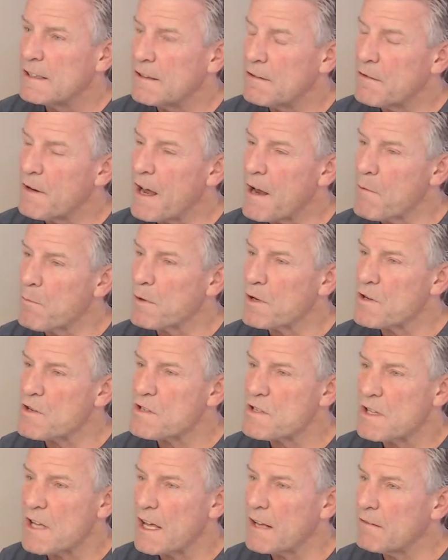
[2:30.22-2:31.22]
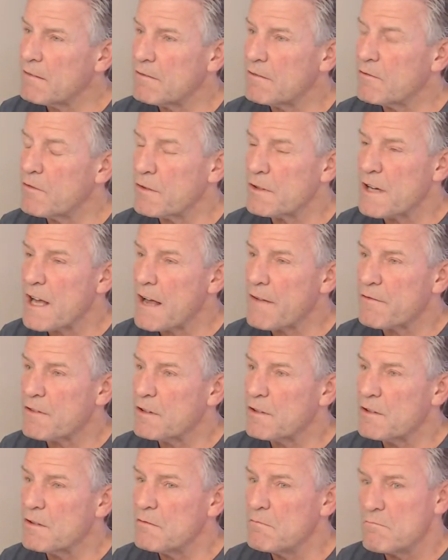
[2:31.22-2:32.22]
hamburgers and that for an
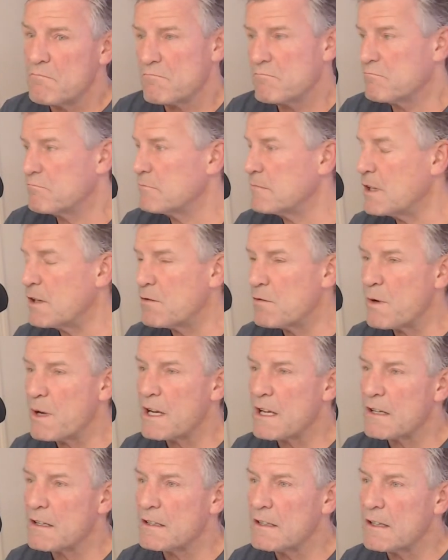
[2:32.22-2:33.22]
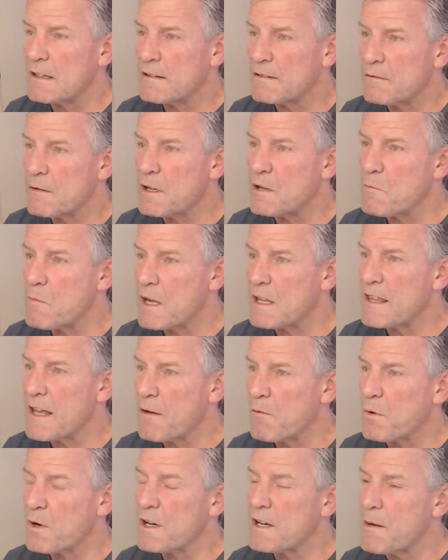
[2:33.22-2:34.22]
afternoon, we can make
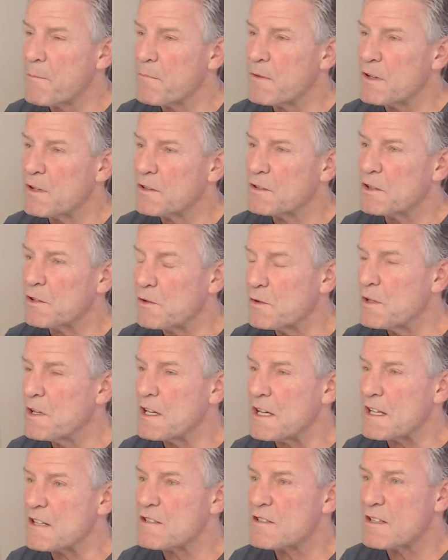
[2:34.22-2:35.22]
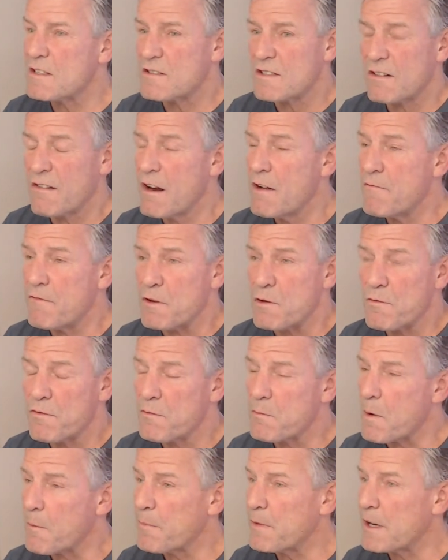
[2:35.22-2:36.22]
that work up there on the Luna, and it's a great view
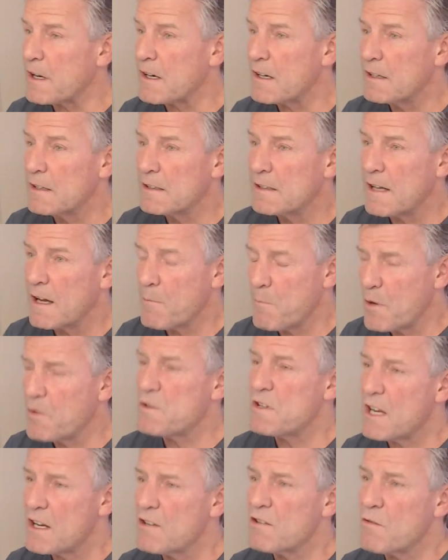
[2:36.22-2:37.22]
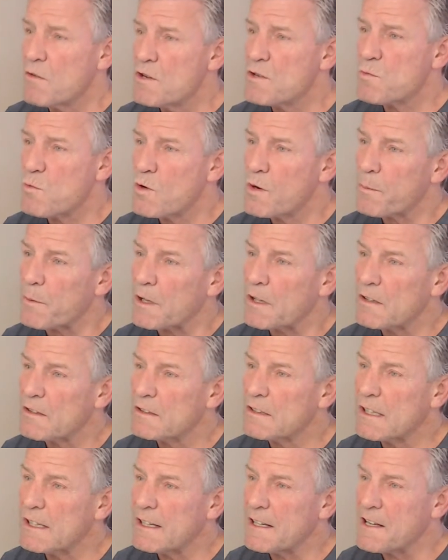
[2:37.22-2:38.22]
from up there. About 10 degrees warmer
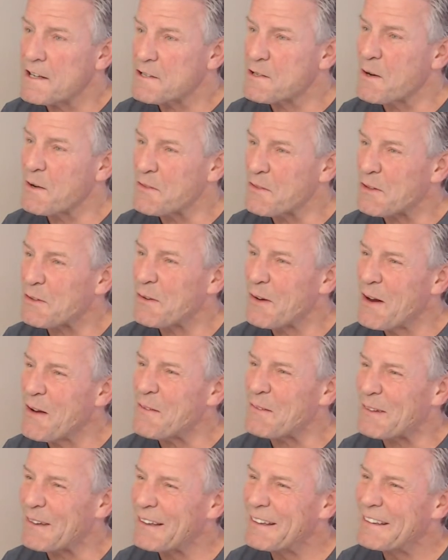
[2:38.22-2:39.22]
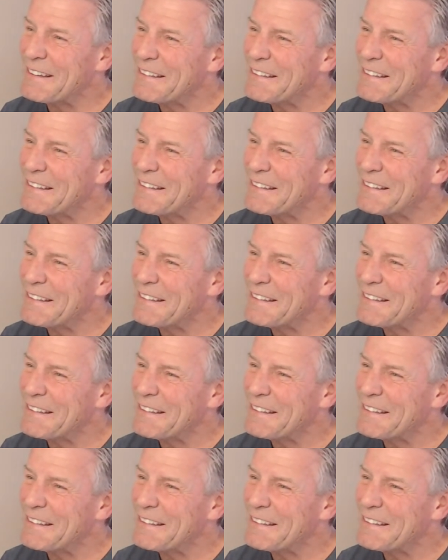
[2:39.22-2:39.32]
than it is on the ground.